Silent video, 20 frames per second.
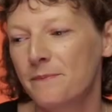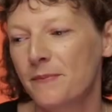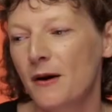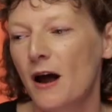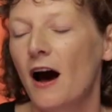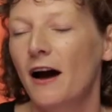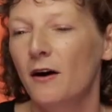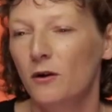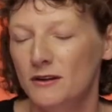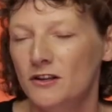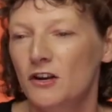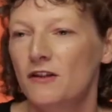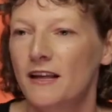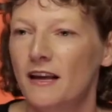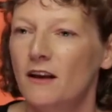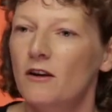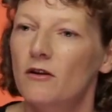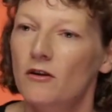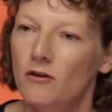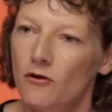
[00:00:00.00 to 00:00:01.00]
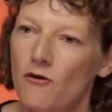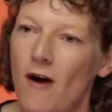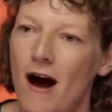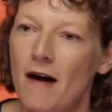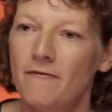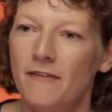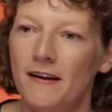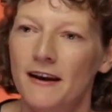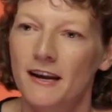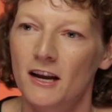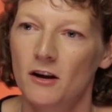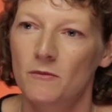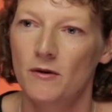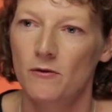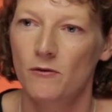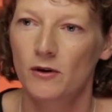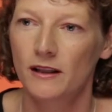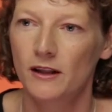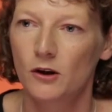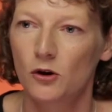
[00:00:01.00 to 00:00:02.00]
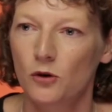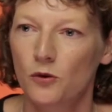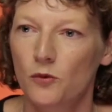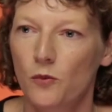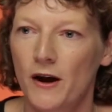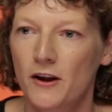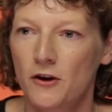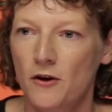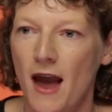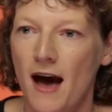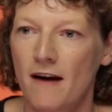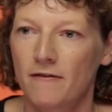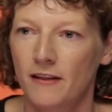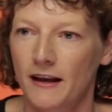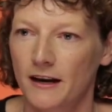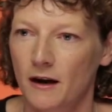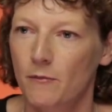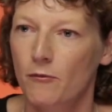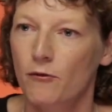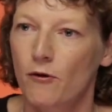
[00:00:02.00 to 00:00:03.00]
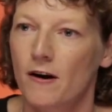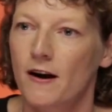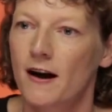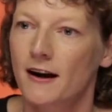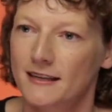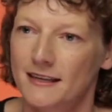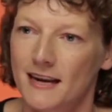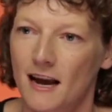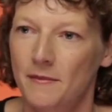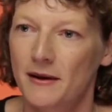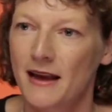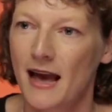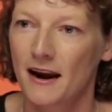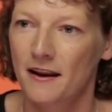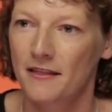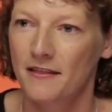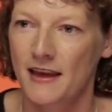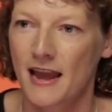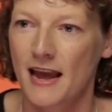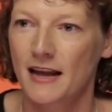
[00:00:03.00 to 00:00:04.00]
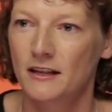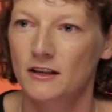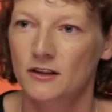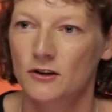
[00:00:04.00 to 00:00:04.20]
But I also think crowdfunding can be really good where you have like a product coming out at the end.